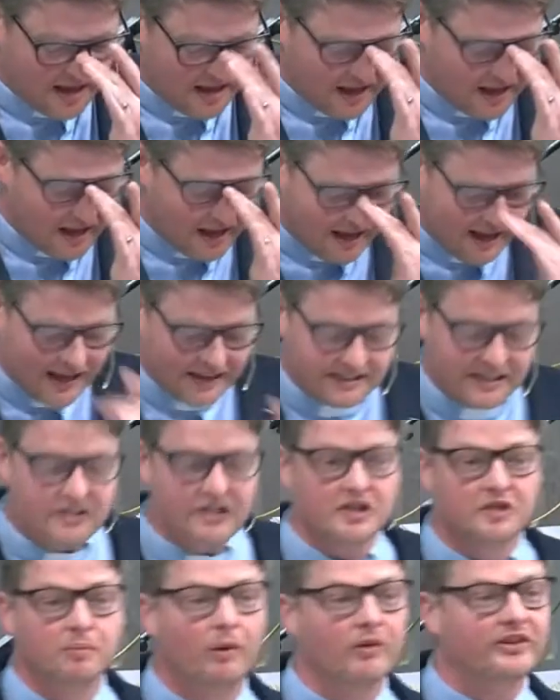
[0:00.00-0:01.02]
And did you
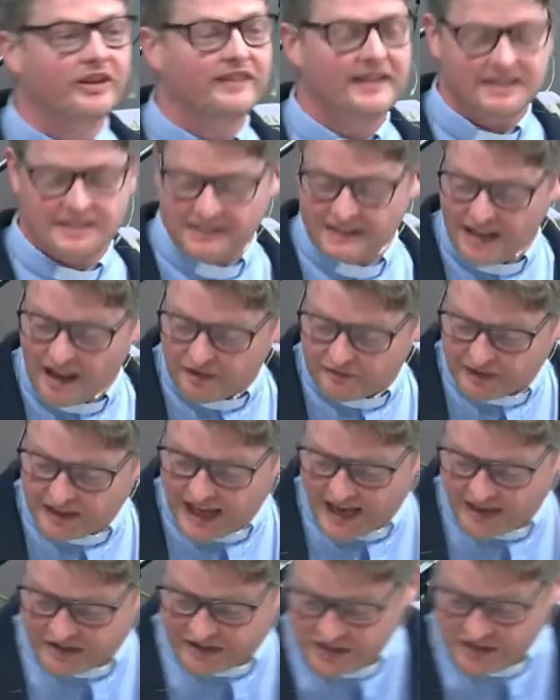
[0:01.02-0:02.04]
spot it? This love in action.